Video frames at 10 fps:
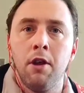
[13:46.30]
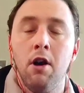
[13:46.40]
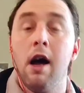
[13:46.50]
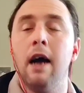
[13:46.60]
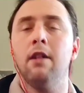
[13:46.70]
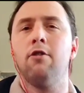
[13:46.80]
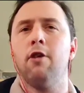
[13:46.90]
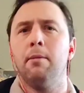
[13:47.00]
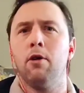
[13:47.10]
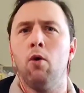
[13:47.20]
You don't have to
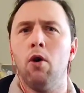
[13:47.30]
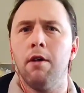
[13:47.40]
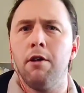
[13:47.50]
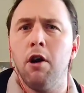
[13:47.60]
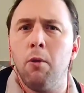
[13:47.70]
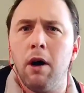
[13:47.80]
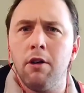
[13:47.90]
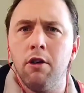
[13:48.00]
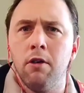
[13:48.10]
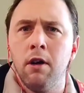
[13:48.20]
strum the chord if you don't
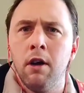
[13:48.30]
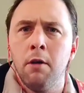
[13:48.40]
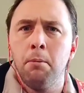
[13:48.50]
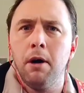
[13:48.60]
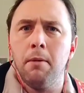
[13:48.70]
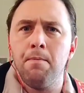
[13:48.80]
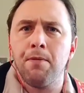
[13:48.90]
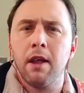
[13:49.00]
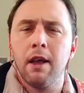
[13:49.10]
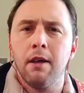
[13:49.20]
want to, but
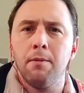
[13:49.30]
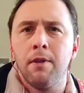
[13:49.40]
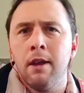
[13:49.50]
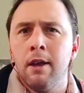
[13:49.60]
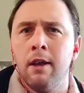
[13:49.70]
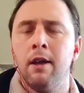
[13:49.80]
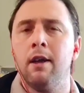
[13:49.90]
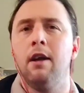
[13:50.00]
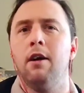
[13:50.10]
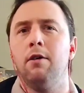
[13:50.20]

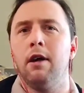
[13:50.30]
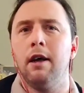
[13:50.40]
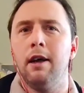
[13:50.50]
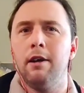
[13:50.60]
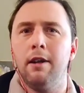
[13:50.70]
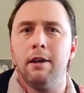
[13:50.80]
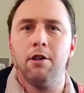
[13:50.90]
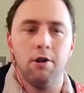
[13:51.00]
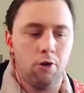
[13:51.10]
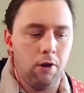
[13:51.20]
you know that's
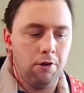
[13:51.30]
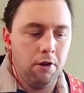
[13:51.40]
your choice.